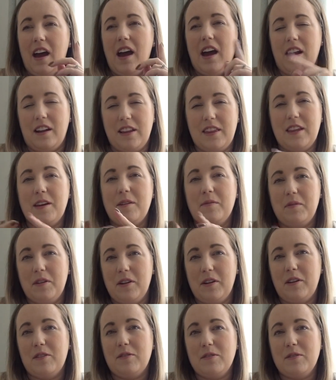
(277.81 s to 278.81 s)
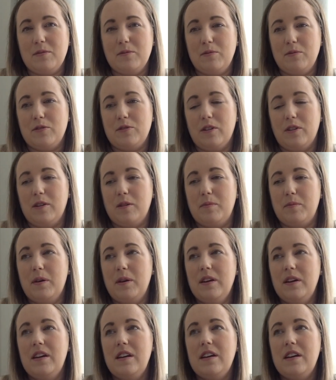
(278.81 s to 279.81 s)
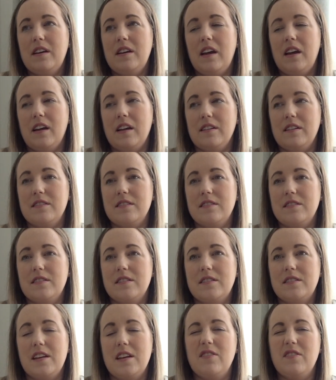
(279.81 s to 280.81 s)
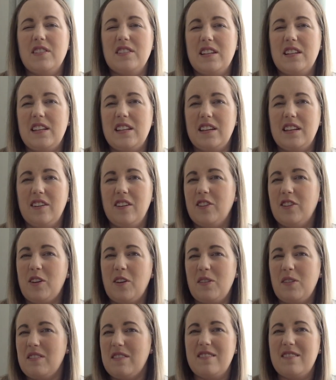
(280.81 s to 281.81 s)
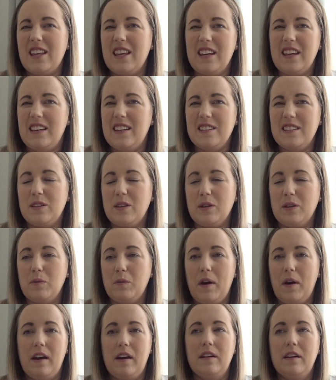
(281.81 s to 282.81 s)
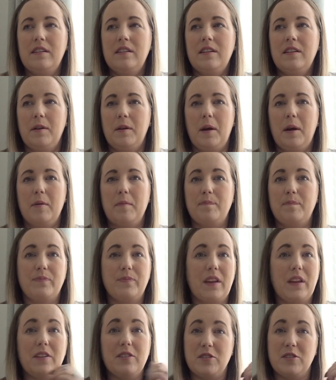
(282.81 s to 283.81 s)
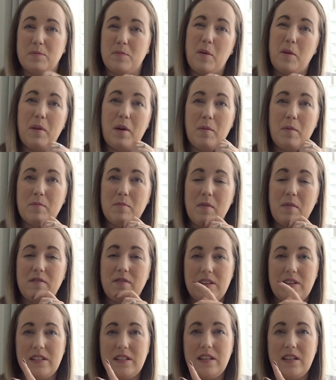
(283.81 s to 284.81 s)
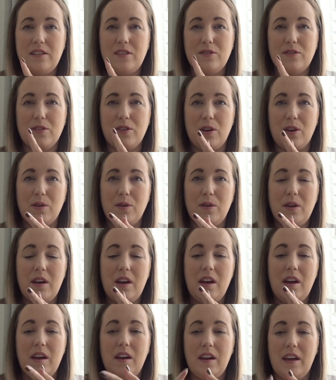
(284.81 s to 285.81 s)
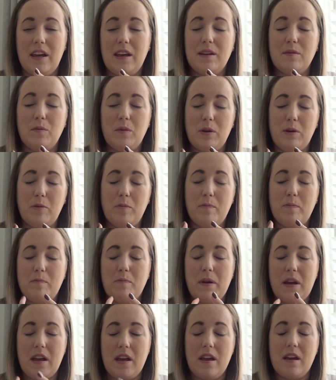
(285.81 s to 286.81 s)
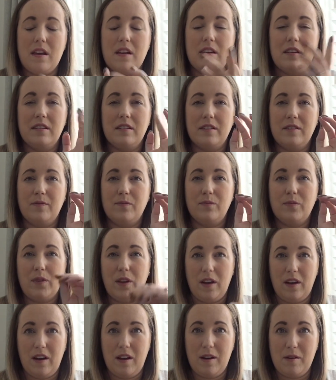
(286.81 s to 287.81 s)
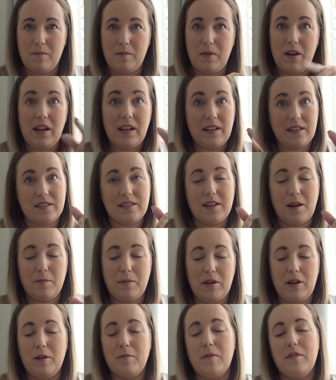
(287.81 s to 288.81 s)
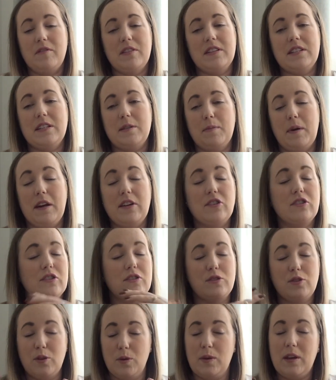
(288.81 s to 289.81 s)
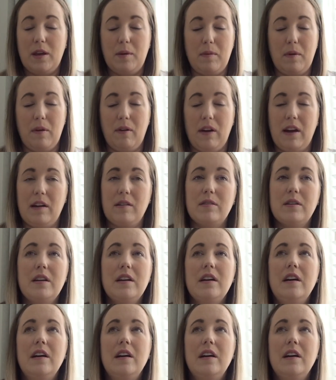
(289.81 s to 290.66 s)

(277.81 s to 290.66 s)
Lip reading: and I think I'm going to go through his wardrobe and see if there's anything I don't think he's going to wear, and just pop that up on my Vinted. So it will be linked down below my Vinted page, so do keep an eye out.